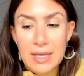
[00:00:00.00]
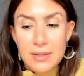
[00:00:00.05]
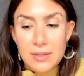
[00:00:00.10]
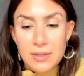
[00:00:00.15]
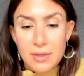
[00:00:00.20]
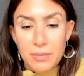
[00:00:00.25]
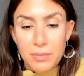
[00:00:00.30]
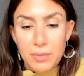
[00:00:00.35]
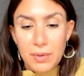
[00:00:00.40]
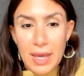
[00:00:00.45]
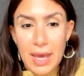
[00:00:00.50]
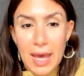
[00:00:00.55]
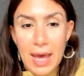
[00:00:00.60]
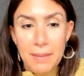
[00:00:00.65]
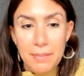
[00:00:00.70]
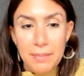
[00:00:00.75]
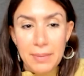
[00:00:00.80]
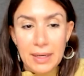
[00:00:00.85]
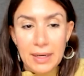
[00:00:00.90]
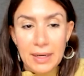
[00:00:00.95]
So we
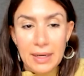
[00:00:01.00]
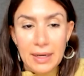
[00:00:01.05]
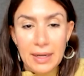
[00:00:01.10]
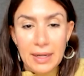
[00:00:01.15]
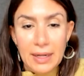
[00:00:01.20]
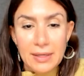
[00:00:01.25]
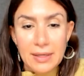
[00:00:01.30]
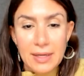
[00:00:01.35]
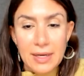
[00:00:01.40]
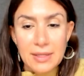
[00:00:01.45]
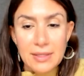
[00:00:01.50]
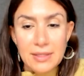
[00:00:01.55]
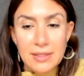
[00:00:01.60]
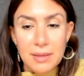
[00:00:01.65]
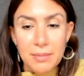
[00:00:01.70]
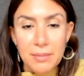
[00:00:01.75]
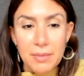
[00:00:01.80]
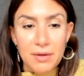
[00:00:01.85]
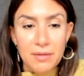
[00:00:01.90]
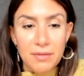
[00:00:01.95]
have been in
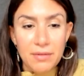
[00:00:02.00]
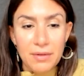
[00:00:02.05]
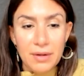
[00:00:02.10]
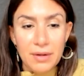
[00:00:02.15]
some of